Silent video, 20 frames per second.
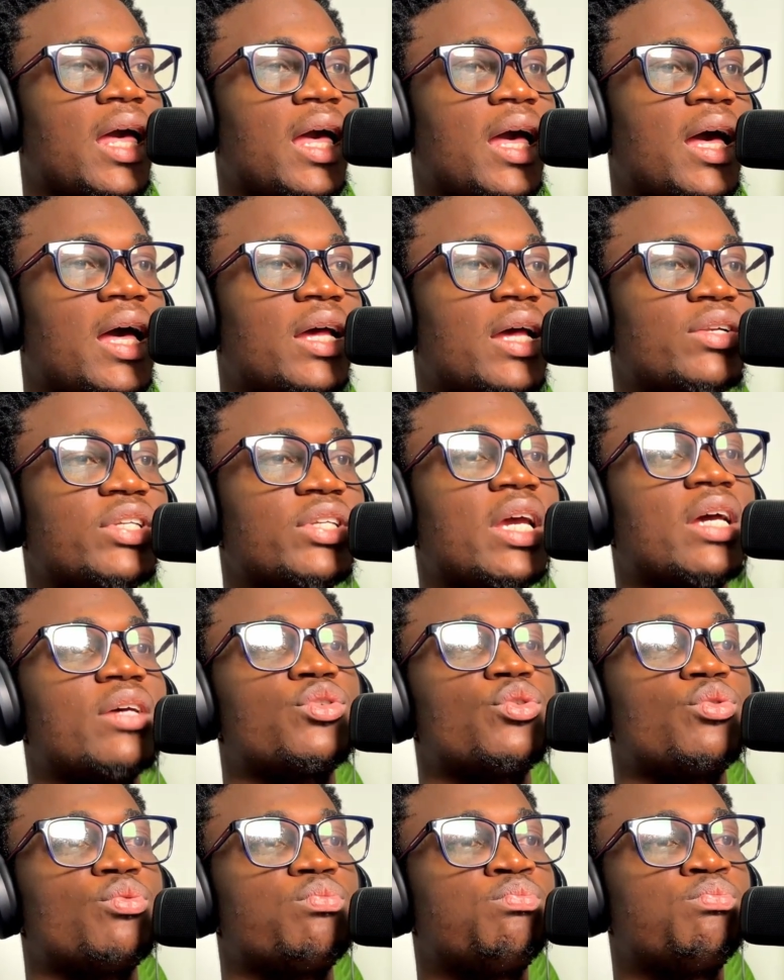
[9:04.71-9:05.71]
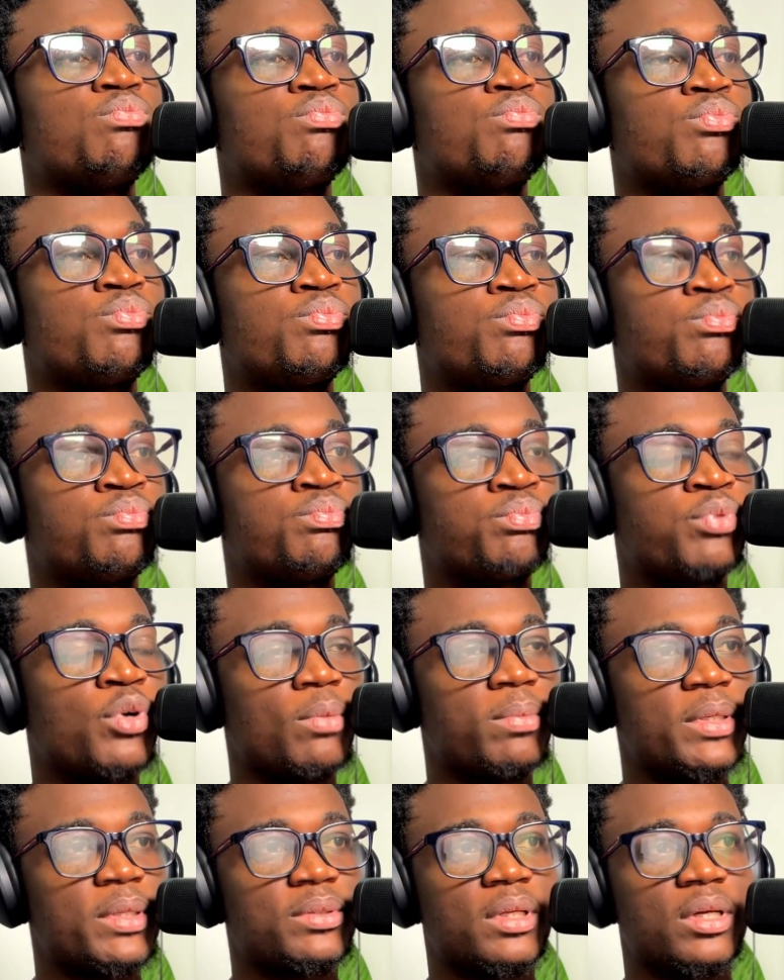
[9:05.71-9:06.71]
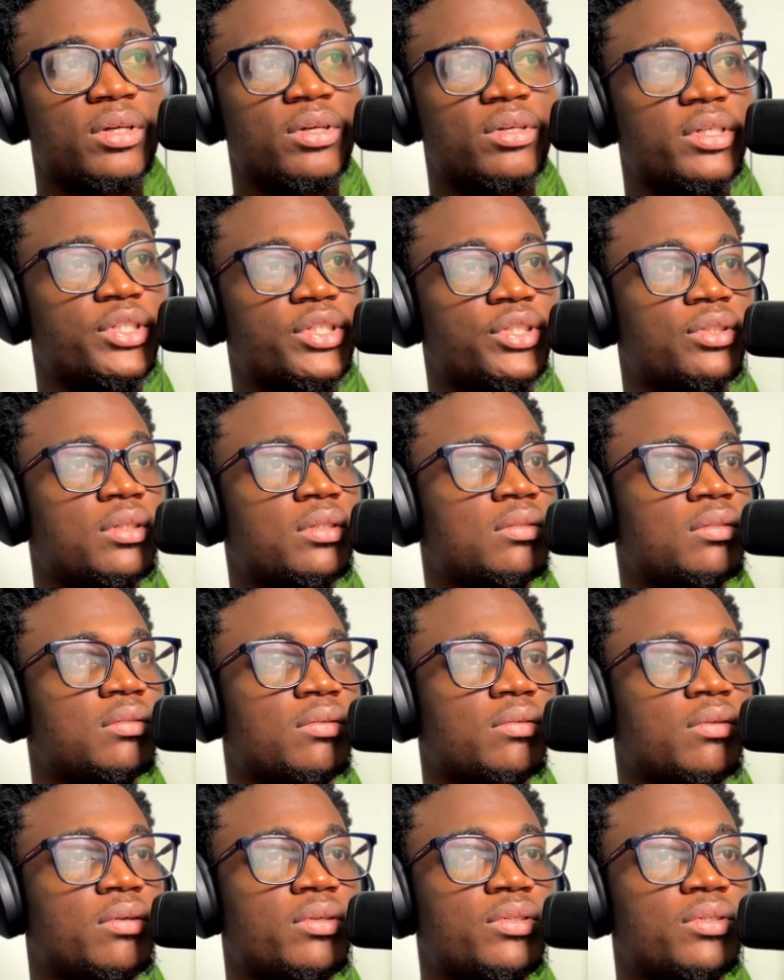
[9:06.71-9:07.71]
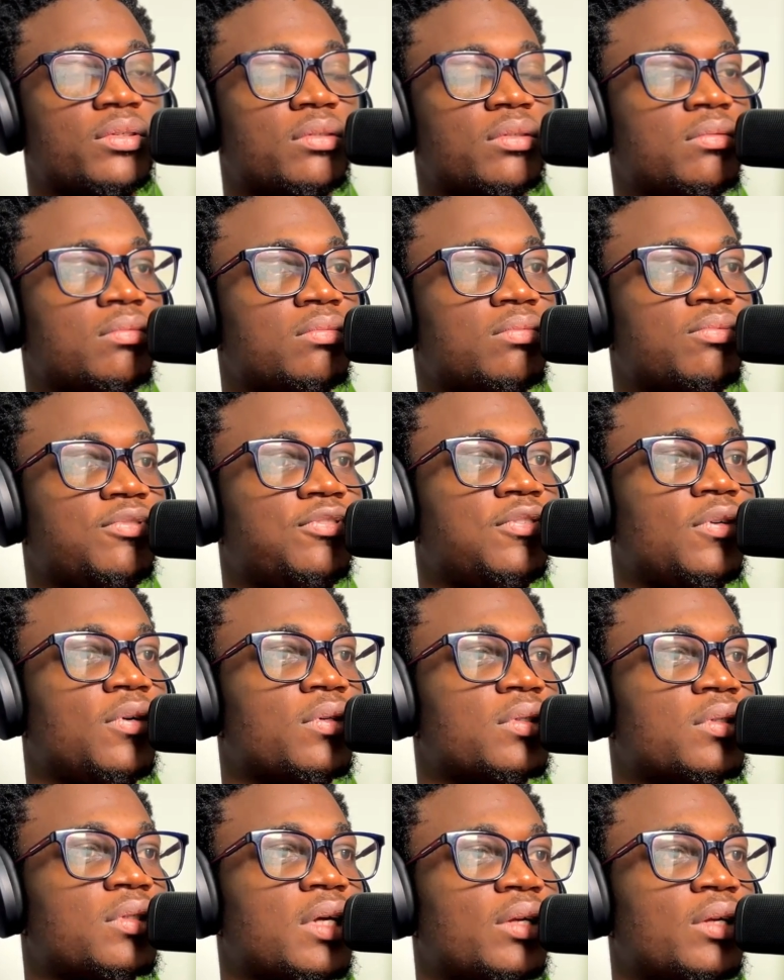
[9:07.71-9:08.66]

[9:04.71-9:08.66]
and yeah, so problems decoration also force.